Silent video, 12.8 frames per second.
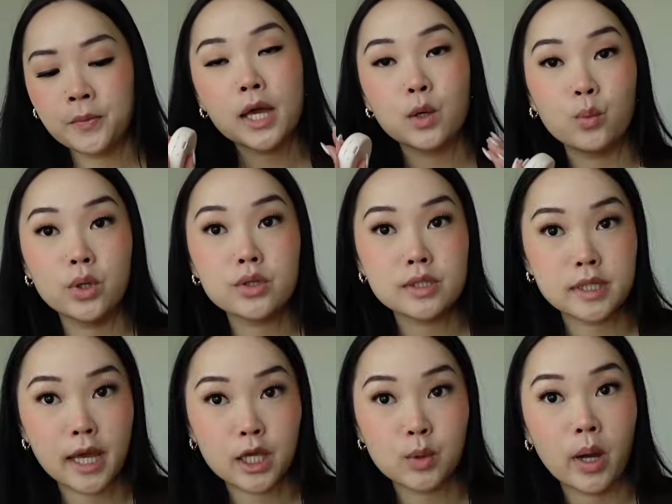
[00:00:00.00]
I will
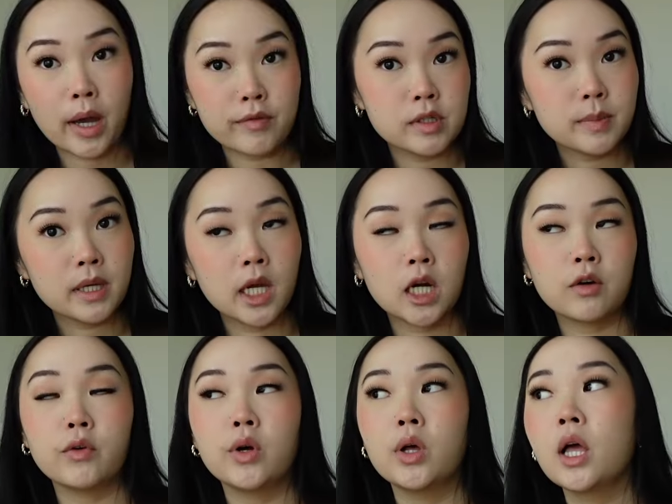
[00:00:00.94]
say you have to be
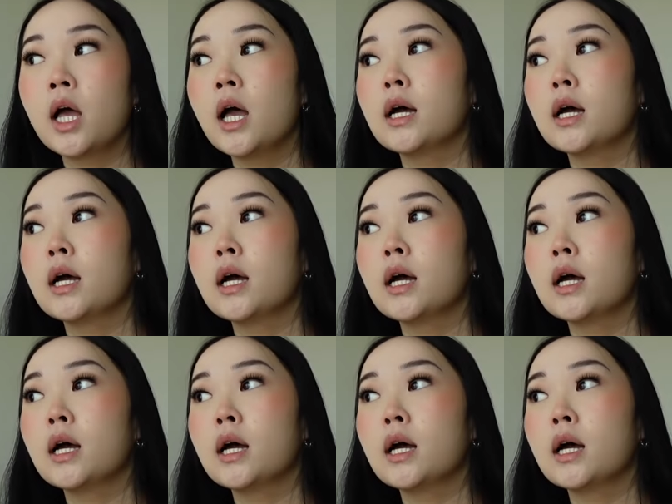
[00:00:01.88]
careful.